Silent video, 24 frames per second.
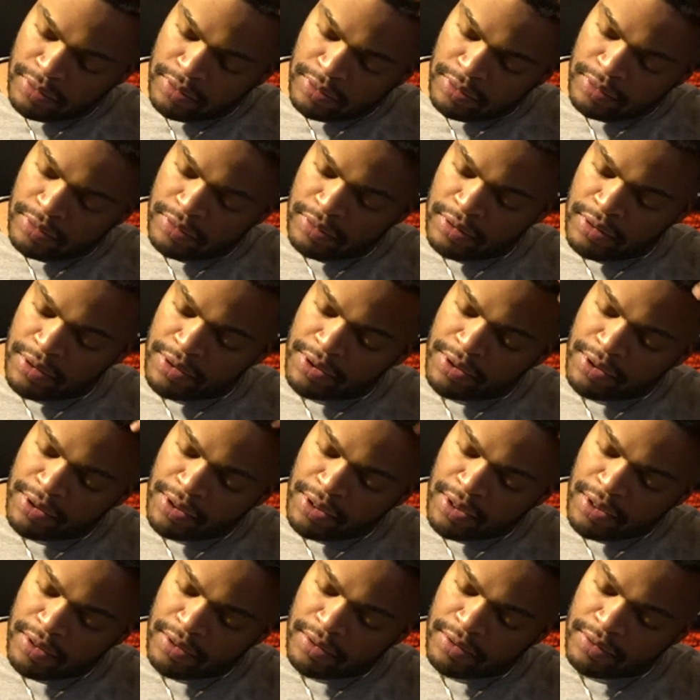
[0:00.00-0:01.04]
Let's
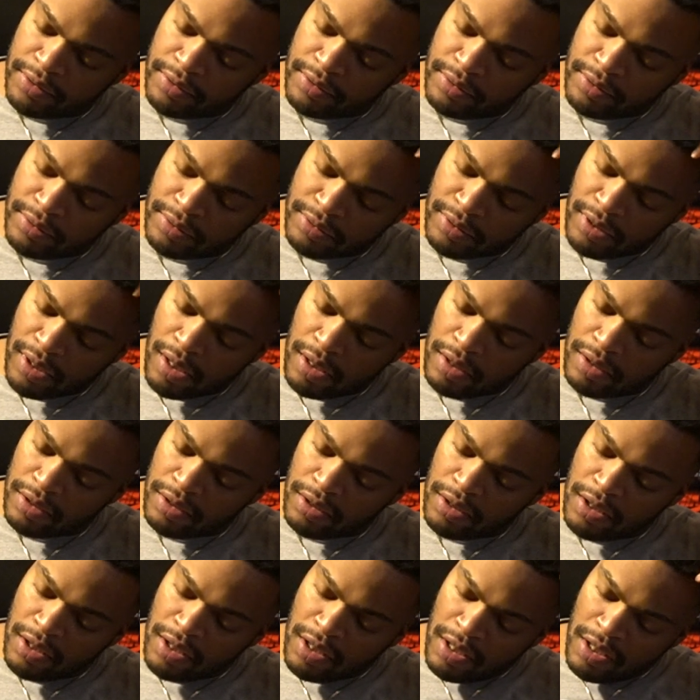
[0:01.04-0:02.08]
see.
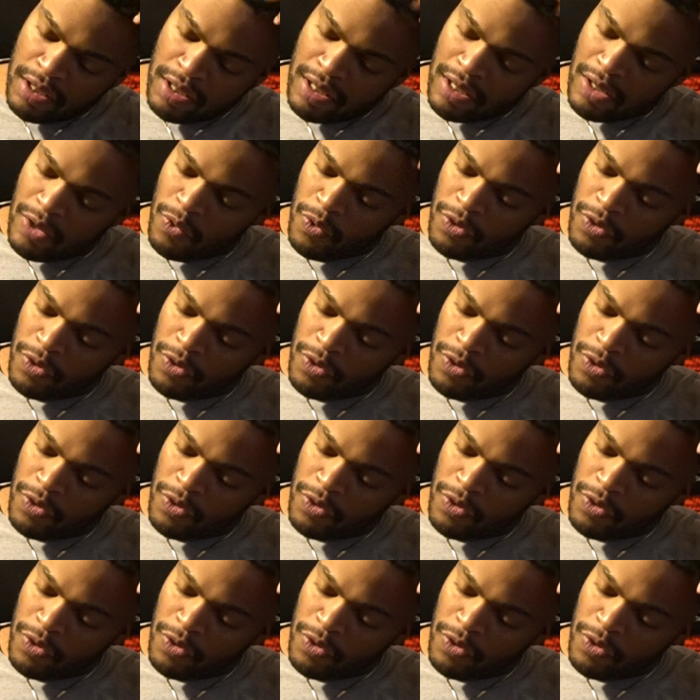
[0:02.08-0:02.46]
I